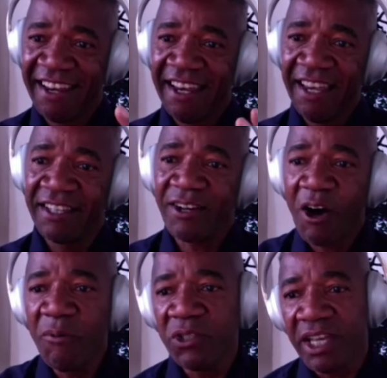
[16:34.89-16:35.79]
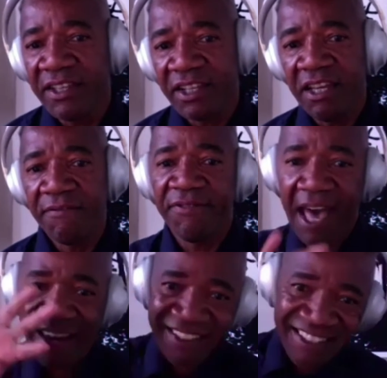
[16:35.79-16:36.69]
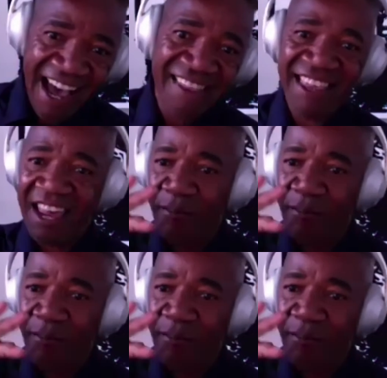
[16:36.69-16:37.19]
it's almost as if that's not that